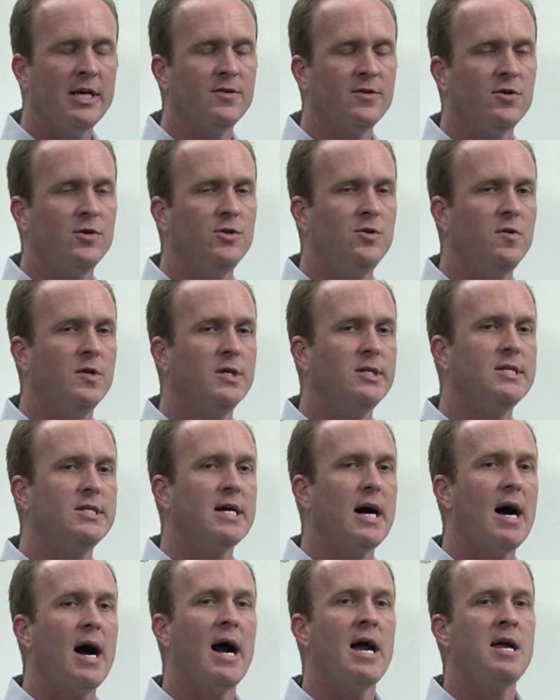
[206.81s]
gets into the
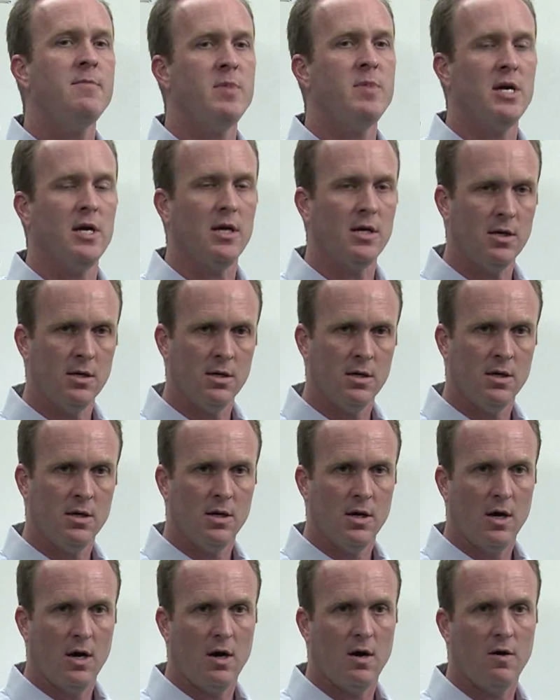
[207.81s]
timing
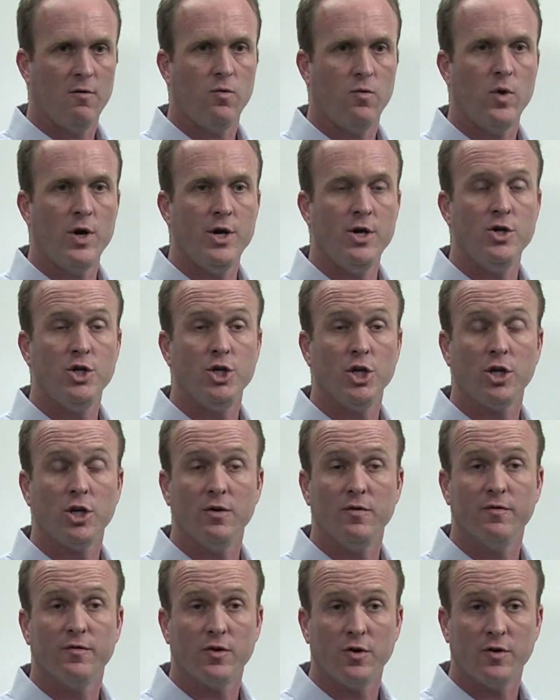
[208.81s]
of when you should
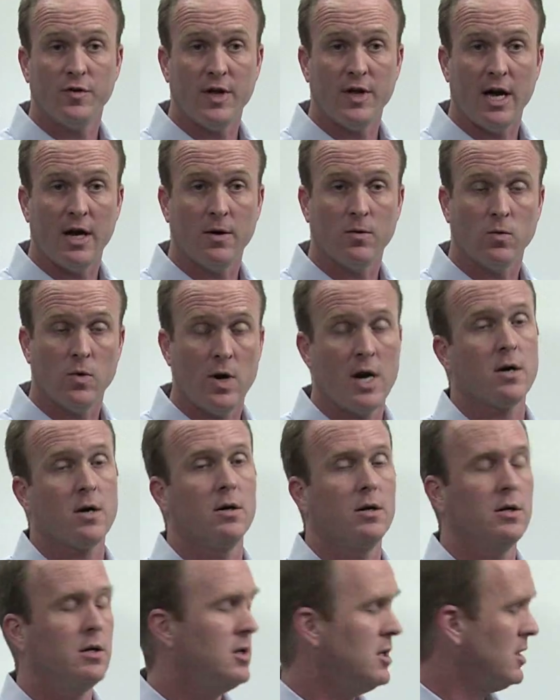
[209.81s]
convert that
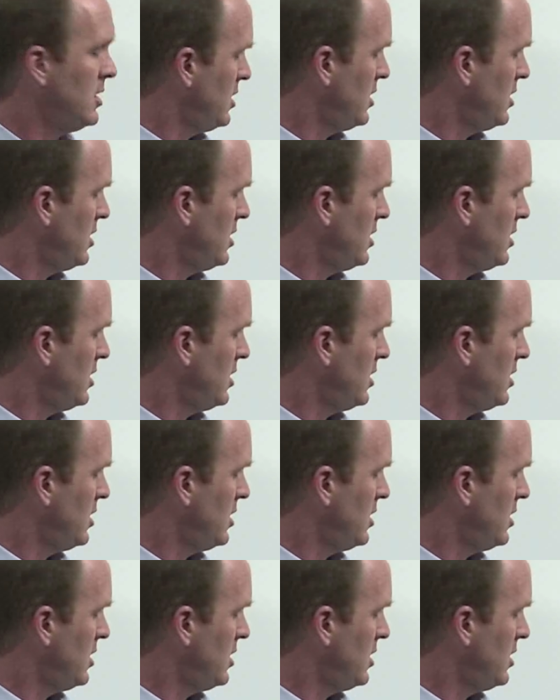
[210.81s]
record.